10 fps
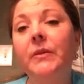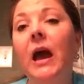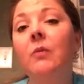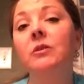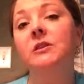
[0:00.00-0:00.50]

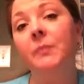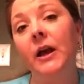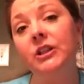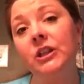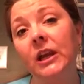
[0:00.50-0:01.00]
I will
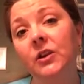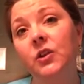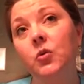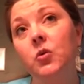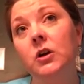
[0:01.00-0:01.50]
spot check
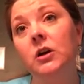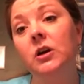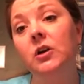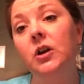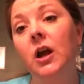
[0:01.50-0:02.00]

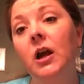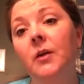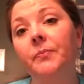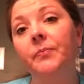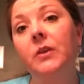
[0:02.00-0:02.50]
your
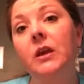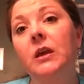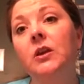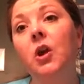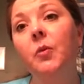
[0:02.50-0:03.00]

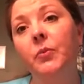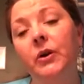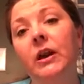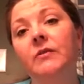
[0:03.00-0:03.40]
notebook